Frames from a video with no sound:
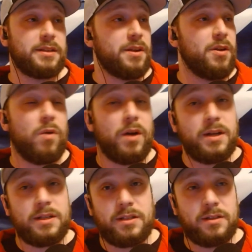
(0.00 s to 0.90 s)
the
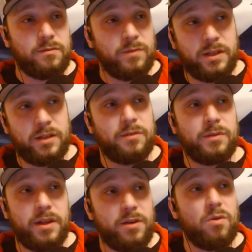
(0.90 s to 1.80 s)
Norris with
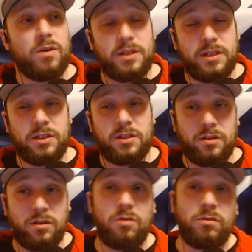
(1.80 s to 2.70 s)
the Norris is
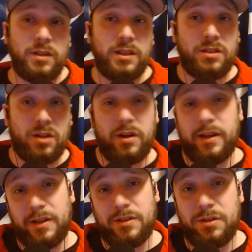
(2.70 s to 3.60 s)
slowly
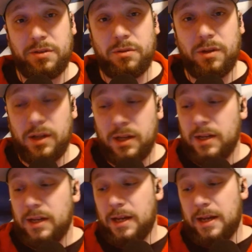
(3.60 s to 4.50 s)
turning into,
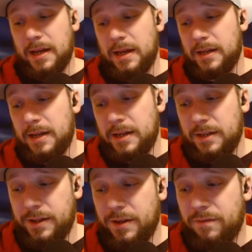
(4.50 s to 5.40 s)
and
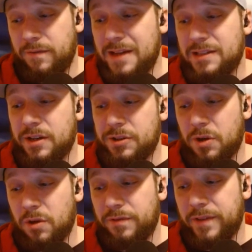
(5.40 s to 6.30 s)
you know, Vezina
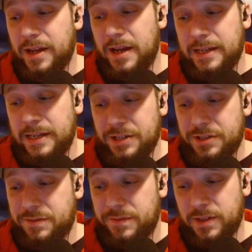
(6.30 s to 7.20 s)
Trophy. I
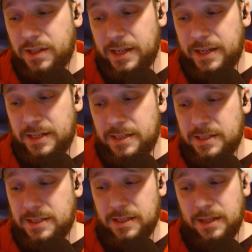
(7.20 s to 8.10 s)
just feel like
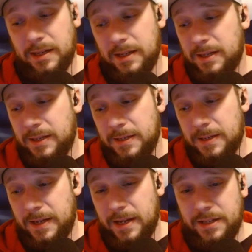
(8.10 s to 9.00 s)
it's
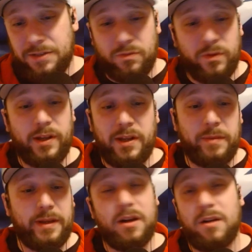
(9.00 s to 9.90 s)
really
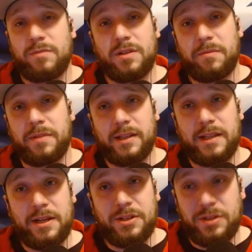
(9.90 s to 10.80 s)
become something
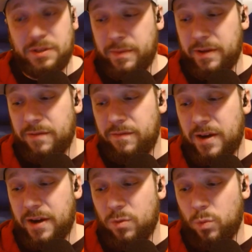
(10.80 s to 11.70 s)
that has just been
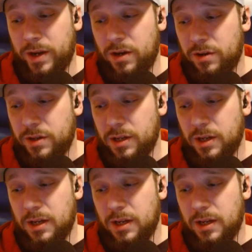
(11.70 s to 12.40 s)
very weird.